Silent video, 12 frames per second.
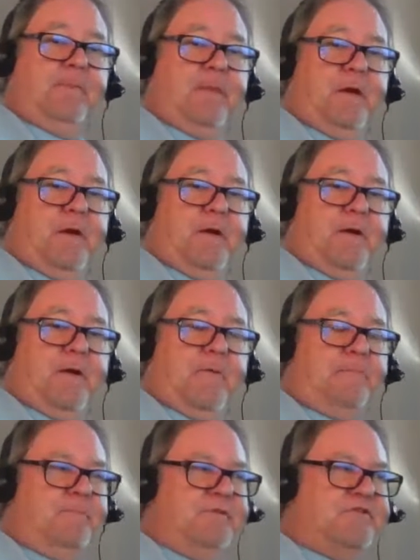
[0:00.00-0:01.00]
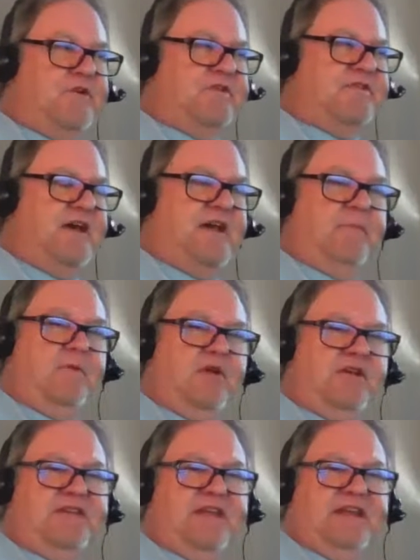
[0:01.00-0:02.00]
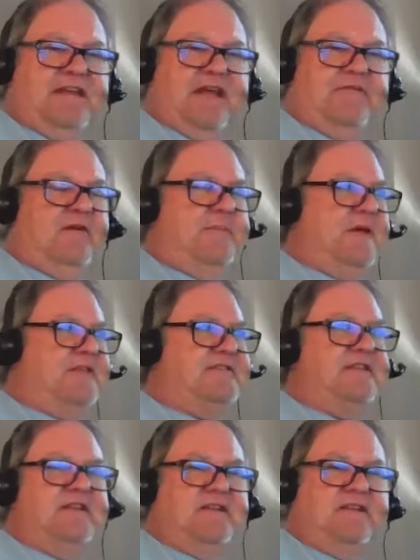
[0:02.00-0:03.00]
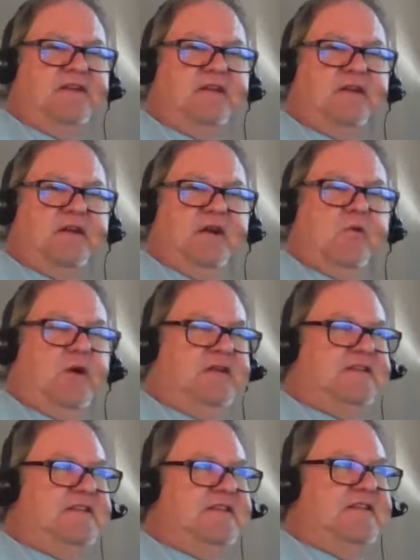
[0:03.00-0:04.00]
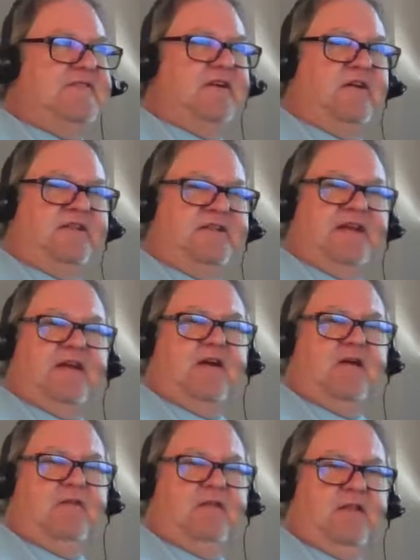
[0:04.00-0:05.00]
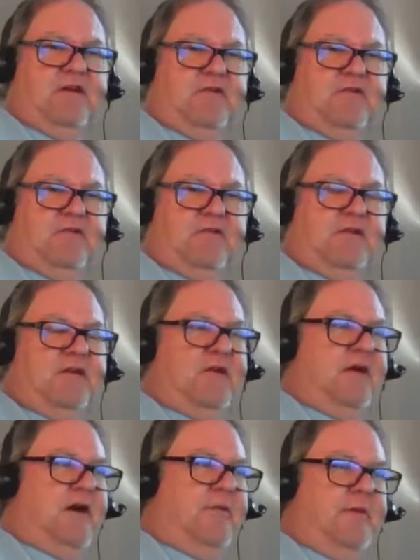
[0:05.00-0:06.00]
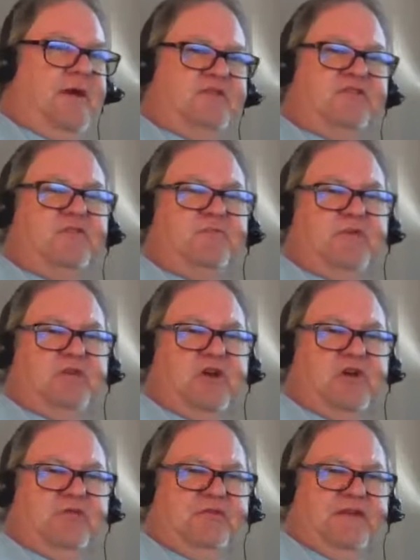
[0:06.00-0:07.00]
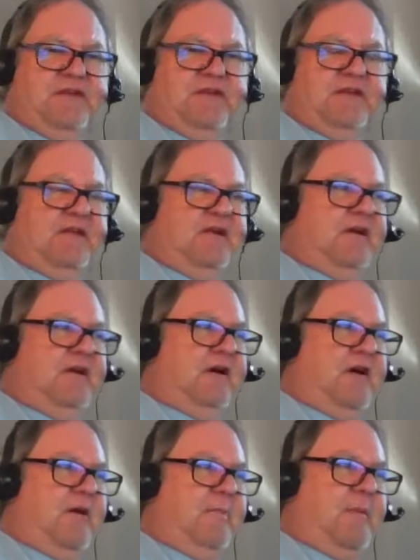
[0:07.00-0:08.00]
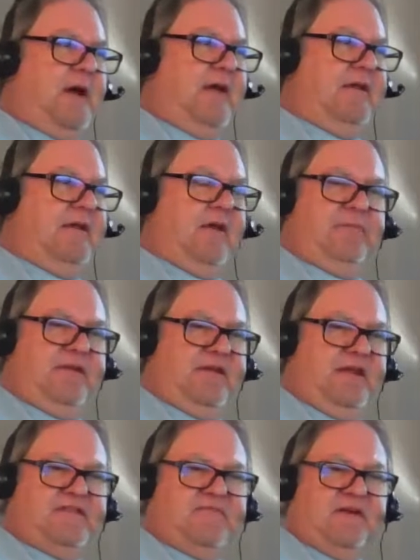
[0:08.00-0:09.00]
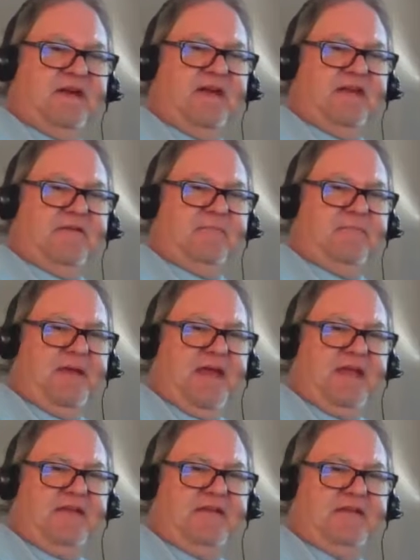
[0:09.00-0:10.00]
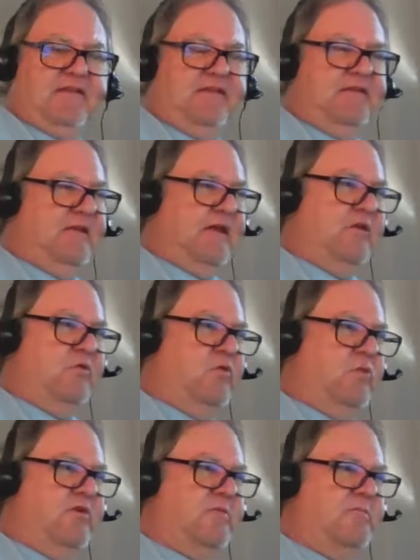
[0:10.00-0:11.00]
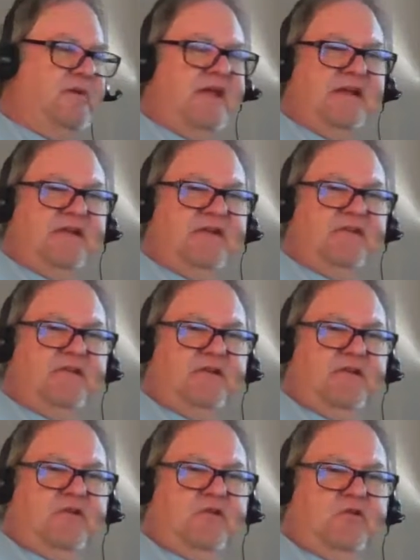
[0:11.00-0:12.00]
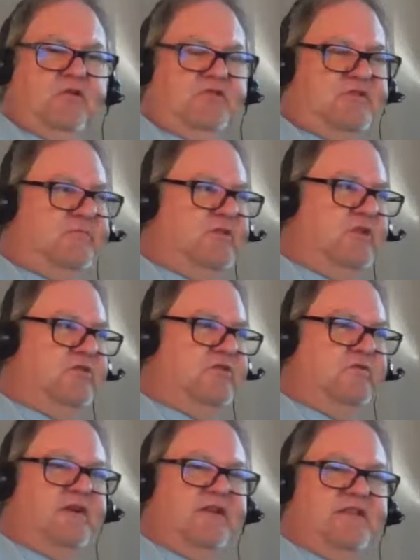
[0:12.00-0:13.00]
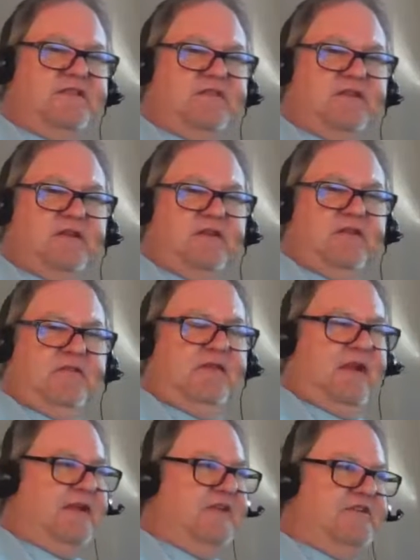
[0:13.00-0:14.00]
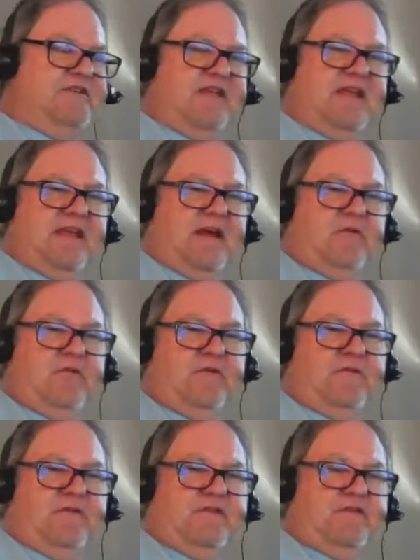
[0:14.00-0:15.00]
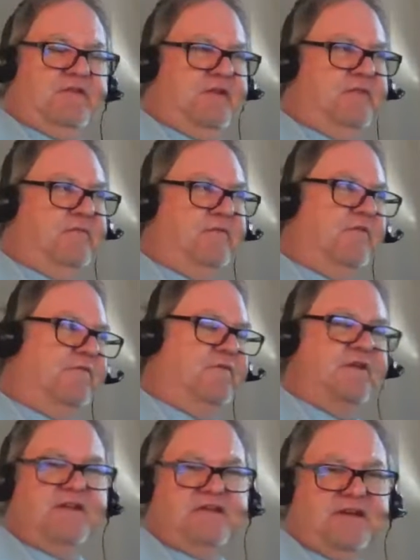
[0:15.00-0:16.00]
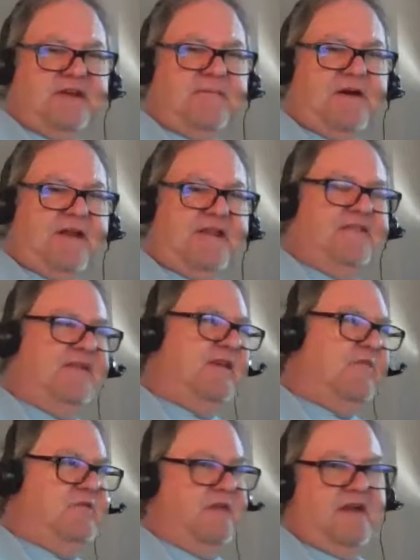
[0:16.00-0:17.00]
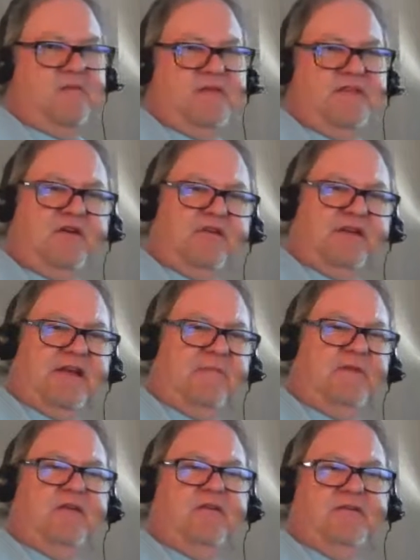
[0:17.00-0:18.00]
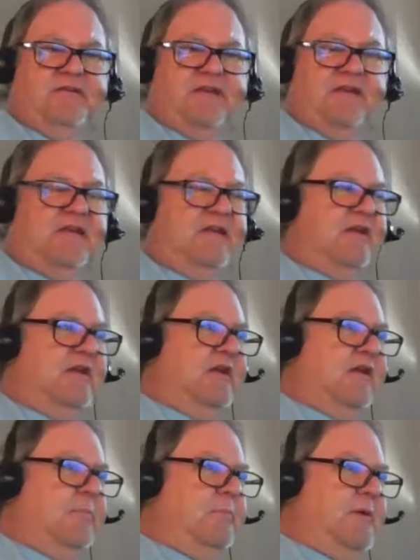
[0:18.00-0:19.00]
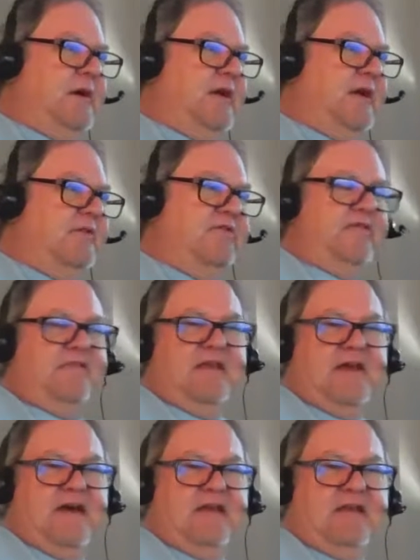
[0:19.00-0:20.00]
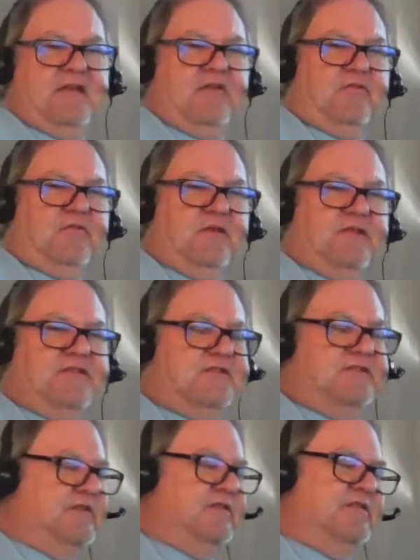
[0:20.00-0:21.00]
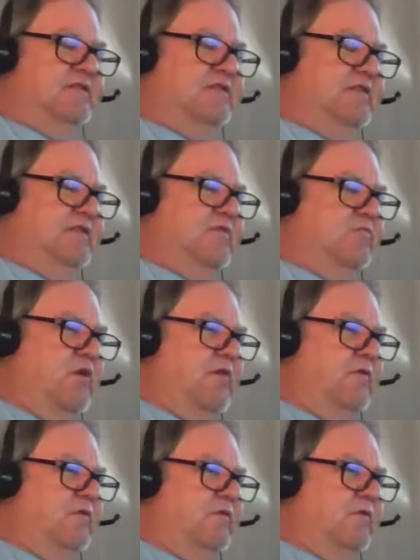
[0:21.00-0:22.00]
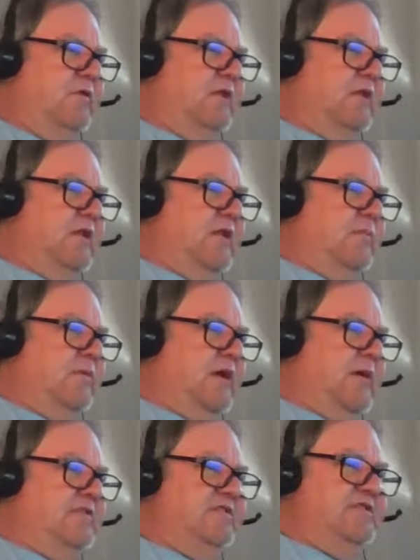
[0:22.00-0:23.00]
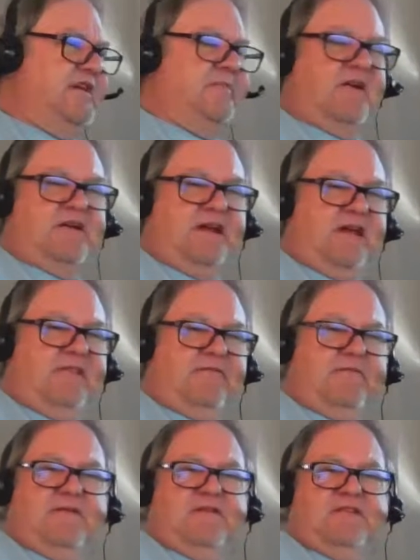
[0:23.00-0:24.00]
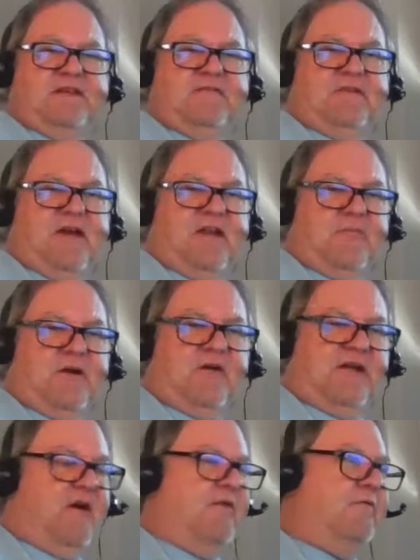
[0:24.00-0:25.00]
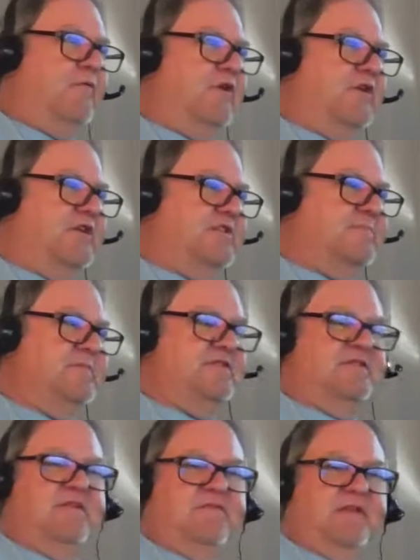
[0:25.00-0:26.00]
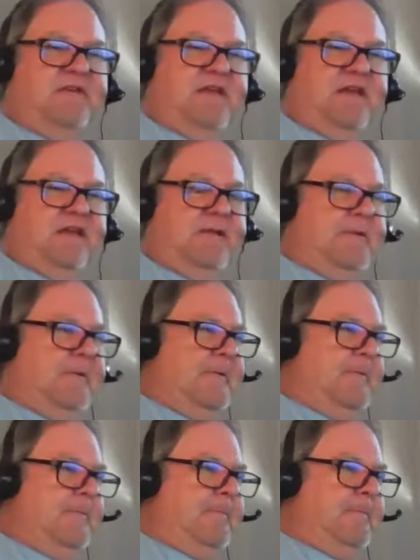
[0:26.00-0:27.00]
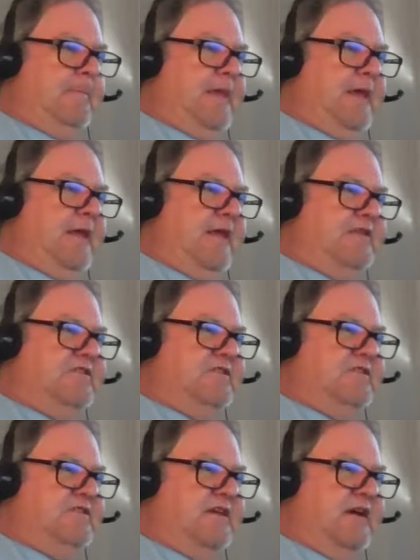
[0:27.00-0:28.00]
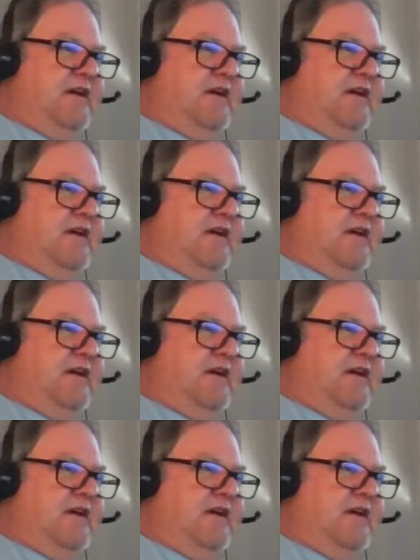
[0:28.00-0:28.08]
So it's not a mundane life. I'm not sitting here watching TV all day, all alone. I'm not super lonely. It would be nice if I had a companion, like a woman companion or some close friends that I could just hang out with and feel free to talk about anything without anybody yelling at me or anything. But other than that, it's wonderful. But I'm just talking about kind of the feelings I've got about California in specific, and it's just